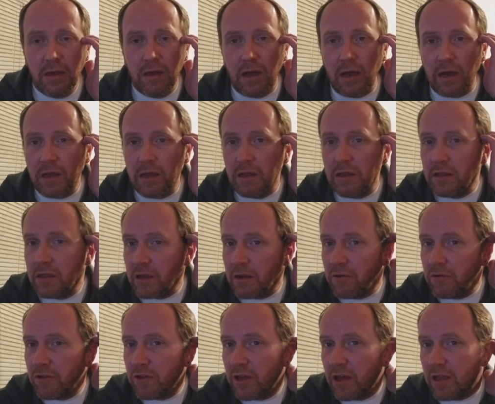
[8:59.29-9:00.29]
I couldn't
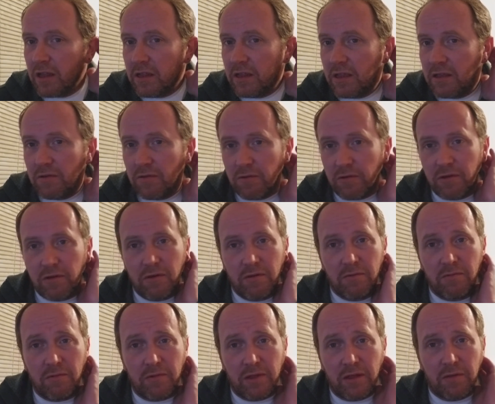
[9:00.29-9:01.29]
negotiate deals
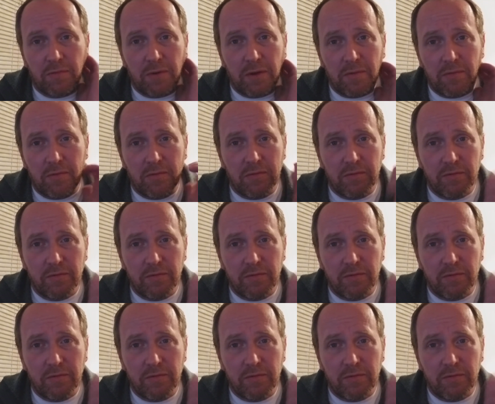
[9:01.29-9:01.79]
with these people.